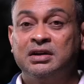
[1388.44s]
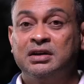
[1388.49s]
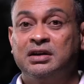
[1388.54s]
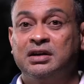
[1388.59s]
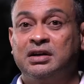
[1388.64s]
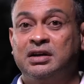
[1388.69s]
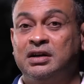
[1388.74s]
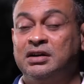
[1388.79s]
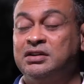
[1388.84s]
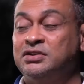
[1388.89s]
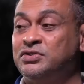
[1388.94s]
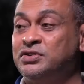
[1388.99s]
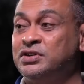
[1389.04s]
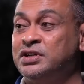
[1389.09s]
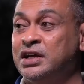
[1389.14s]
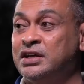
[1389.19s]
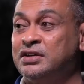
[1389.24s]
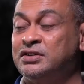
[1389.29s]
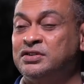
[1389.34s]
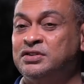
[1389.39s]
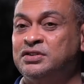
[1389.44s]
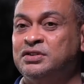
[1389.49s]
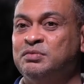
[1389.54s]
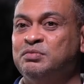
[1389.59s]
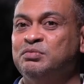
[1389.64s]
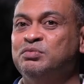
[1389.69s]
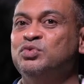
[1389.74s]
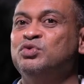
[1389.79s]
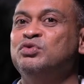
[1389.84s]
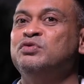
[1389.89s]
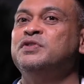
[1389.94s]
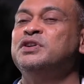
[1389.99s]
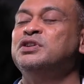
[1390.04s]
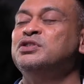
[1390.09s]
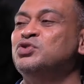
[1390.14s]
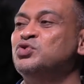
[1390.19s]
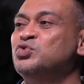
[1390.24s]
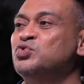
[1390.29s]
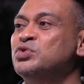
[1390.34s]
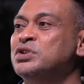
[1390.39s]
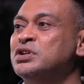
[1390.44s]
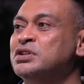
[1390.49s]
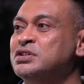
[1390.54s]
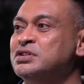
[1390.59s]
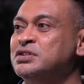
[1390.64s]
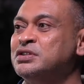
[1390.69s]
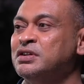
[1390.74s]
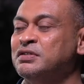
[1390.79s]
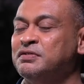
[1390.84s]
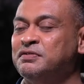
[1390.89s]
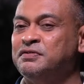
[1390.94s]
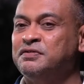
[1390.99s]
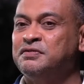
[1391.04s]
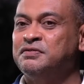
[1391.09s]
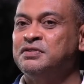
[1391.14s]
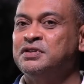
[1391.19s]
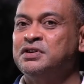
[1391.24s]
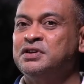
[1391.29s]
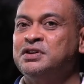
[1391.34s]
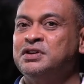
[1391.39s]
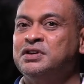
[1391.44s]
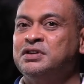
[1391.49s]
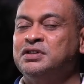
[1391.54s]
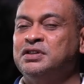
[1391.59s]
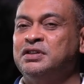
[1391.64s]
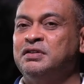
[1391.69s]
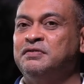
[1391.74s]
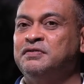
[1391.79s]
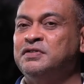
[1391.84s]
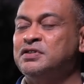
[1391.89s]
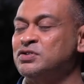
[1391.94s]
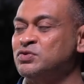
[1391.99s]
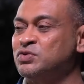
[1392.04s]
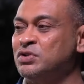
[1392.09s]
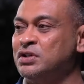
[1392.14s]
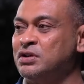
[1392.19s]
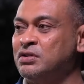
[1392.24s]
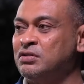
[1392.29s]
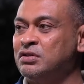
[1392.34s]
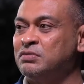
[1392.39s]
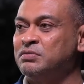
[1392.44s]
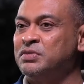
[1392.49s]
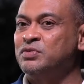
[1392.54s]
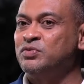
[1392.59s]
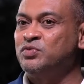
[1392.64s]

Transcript: country that is moving towards the first world economy.